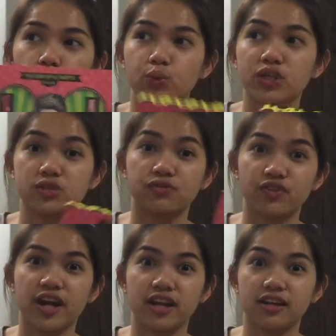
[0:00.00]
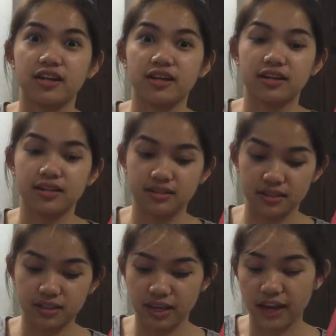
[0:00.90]
which friend is
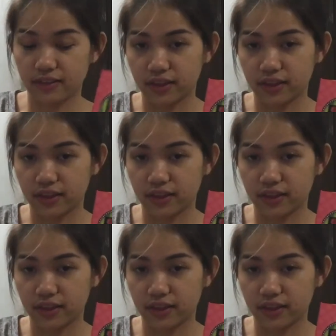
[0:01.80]
gonna get